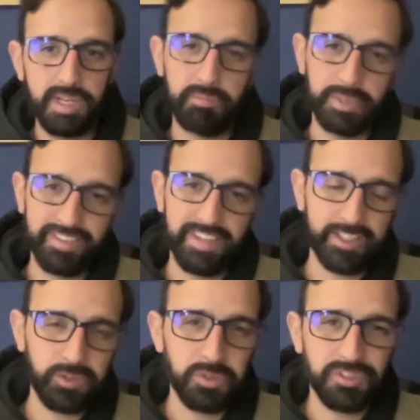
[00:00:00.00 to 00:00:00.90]
and bring their
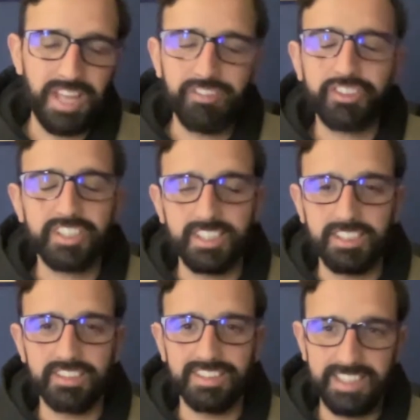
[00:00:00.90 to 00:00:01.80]
headquarters to
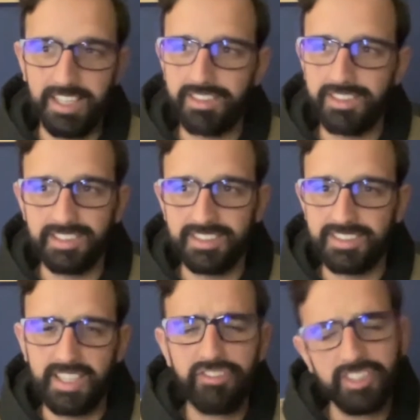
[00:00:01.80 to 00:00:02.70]
Africa, in
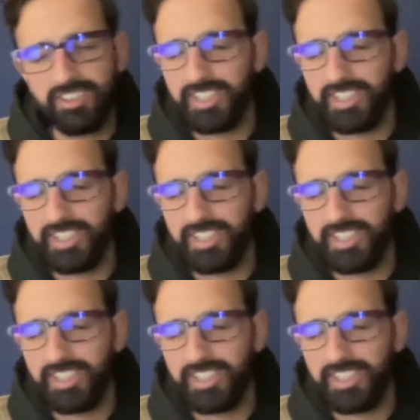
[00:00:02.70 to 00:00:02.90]
South Africa. Like,